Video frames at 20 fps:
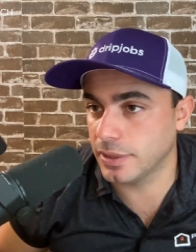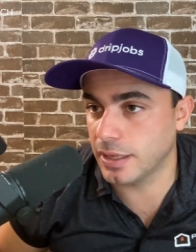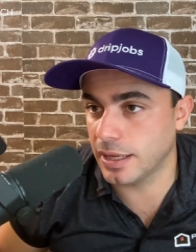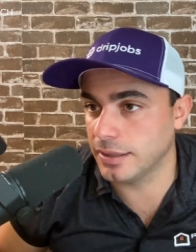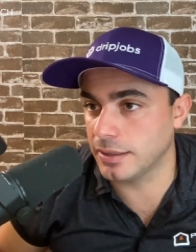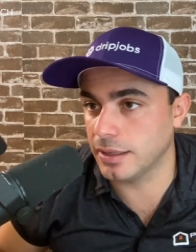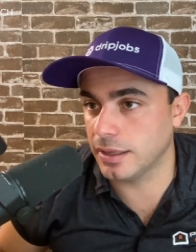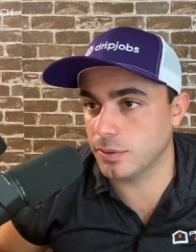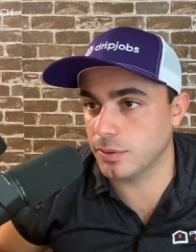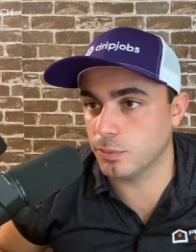
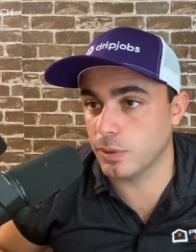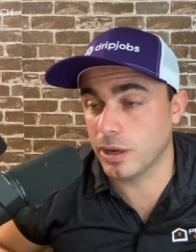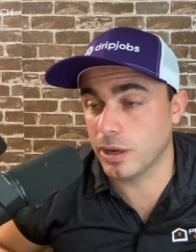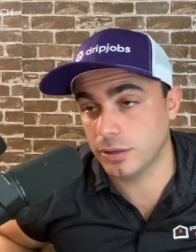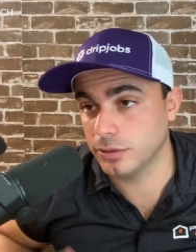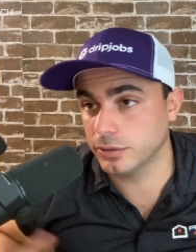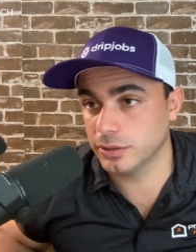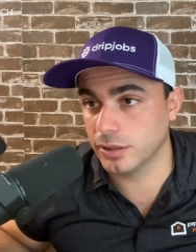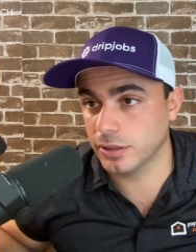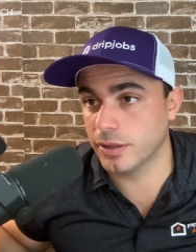and then
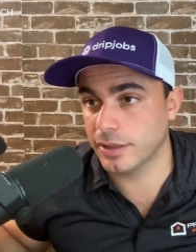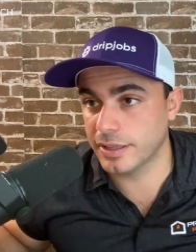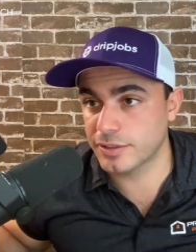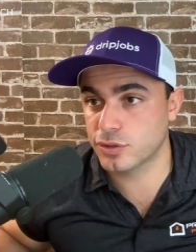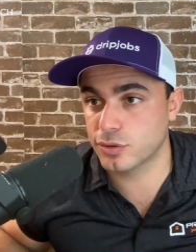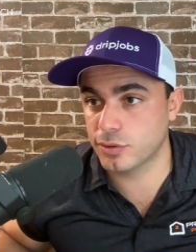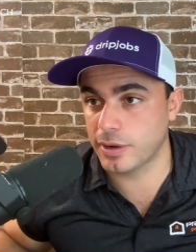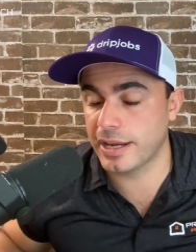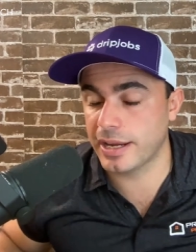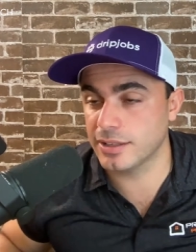well you know that's
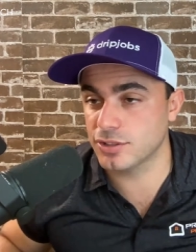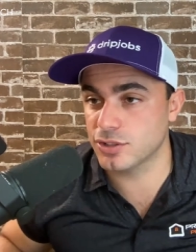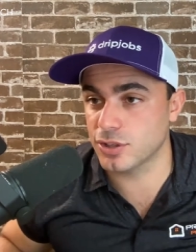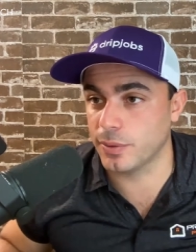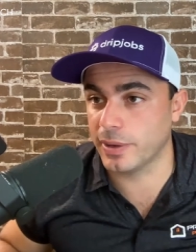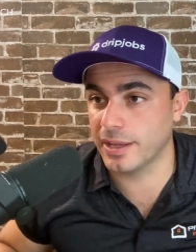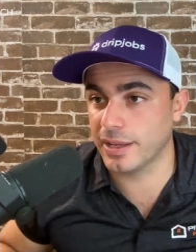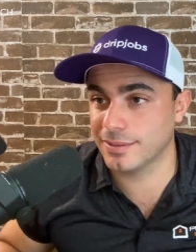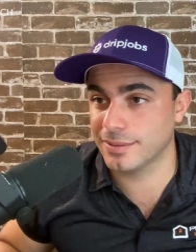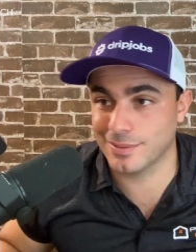great
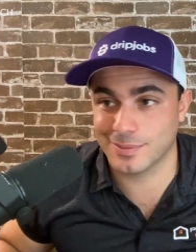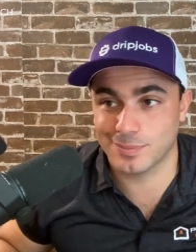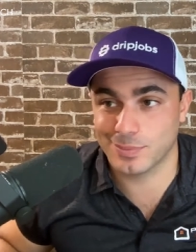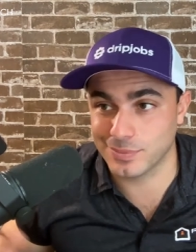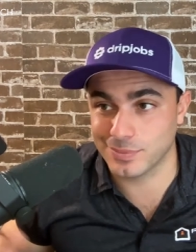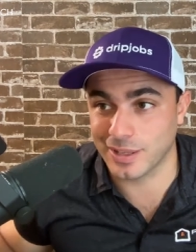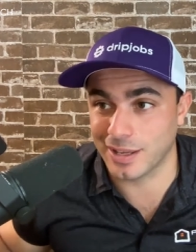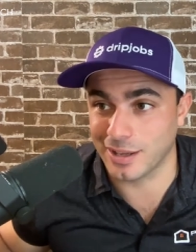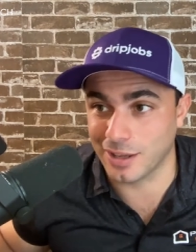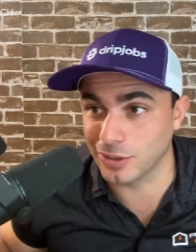joanne
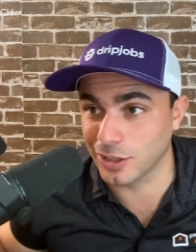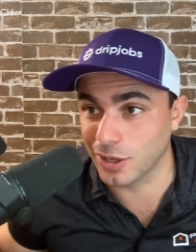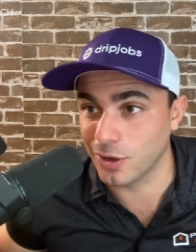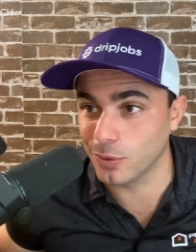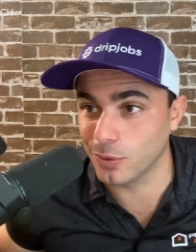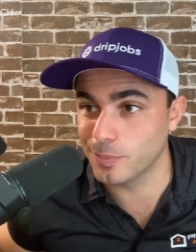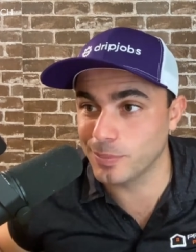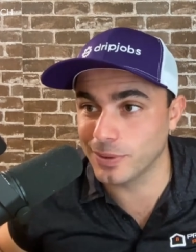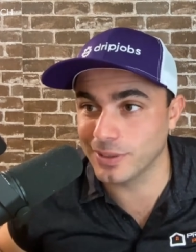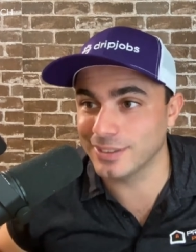
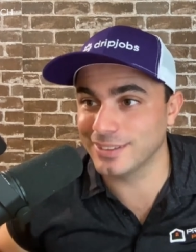hello, but